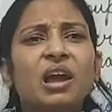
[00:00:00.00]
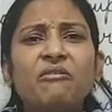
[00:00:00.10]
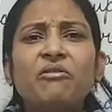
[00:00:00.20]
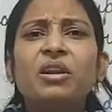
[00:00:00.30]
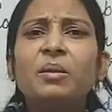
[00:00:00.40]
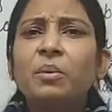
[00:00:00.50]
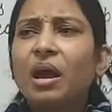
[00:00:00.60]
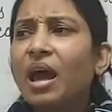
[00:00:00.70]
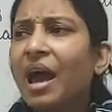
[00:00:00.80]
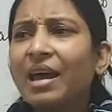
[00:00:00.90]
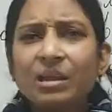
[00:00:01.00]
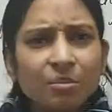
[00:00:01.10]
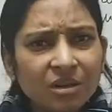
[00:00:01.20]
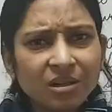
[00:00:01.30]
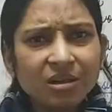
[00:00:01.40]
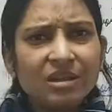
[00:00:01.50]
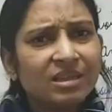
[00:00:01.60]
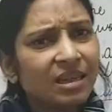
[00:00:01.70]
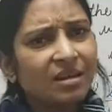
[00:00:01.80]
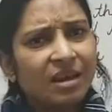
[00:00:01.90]
Every animal is
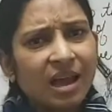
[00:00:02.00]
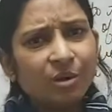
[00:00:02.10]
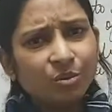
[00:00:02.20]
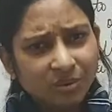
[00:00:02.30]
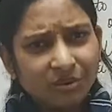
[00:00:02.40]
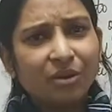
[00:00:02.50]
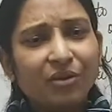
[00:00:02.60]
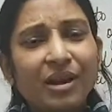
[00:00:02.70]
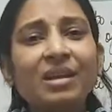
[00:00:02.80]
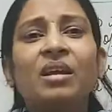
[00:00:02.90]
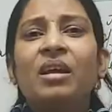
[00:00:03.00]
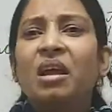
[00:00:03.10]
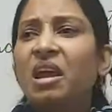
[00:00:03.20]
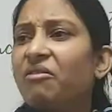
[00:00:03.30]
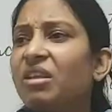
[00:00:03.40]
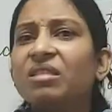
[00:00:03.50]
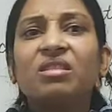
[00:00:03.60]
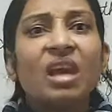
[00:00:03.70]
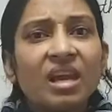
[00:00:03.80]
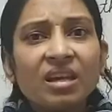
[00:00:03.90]
a noun, right?
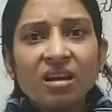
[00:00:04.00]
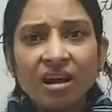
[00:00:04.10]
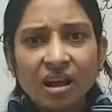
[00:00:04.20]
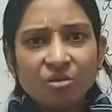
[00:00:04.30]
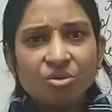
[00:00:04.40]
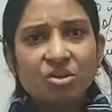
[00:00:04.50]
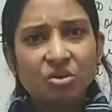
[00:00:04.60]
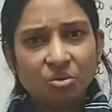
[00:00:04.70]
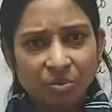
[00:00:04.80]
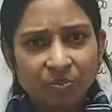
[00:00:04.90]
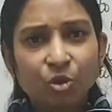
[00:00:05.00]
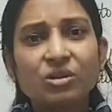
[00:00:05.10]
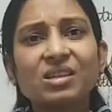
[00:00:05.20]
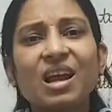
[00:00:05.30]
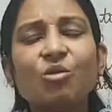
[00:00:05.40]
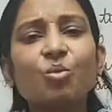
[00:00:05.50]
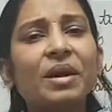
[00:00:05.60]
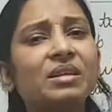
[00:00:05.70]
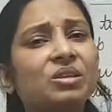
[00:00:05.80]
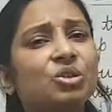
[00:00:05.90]
Everything around you, you're surrounded
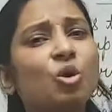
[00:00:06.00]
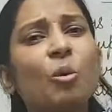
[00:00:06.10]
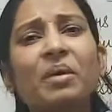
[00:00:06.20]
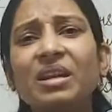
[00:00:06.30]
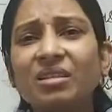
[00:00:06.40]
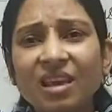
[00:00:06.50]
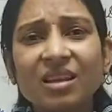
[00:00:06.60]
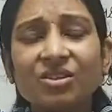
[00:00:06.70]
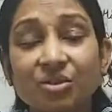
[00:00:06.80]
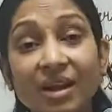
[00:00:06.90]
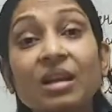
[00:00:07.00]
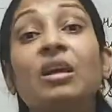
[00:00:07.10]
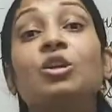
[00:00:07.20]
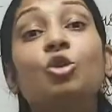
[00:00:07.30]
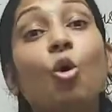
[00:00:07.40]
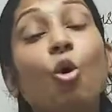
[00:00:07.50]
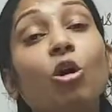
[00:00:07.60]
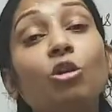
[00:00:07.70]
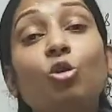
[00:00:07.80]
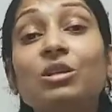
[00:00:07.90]
by so many things, right? So
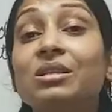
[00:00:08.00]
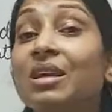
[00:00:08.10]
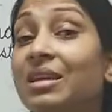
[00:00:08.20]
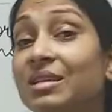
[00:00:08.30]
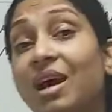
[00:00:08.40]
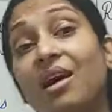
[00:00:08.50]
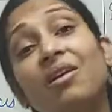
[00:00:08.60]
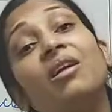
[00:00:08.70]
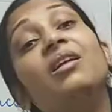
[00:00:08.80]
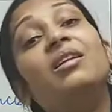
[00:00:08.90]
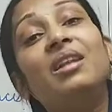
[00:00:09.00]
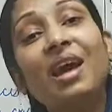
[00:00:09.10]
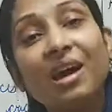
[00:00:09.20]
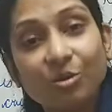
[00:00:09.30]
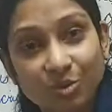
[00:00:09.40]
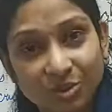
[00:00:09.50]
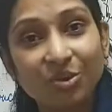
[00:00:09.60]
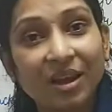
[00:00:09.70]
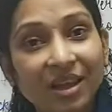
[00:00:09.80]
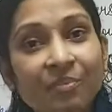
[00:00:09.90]
all those things are nouns,
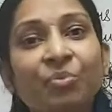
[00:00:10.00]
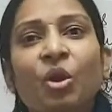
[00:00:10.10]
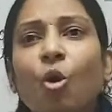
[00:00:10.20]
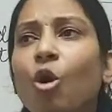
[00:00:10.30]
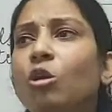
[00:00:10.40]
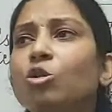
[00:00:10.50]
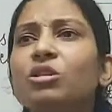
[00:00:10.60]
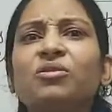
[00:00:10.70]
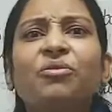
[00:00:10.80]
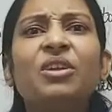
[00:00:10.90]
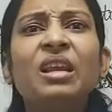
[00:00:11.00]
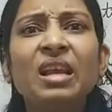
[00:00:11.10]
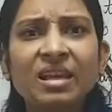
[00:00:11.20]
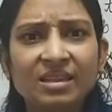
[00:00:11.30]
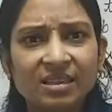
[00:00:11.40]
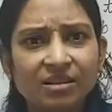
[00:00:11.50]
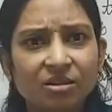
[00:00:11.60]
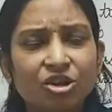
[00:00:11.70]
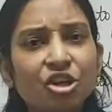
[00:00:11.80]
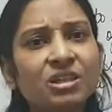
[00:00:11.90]
right? All those feelings.
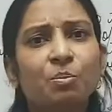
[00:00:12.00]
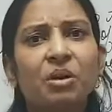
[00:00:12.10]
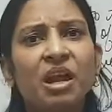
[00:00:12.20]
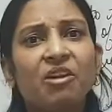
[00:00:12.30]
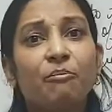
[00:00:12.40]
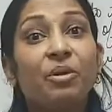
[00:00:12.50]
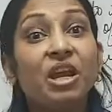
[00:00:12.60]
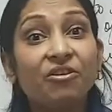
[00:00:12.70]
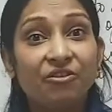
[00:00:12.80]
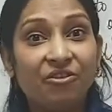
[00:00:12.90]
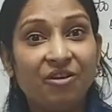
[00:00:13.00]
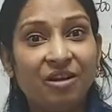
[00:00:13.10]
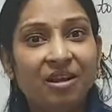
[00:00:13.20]
She's brave, brave.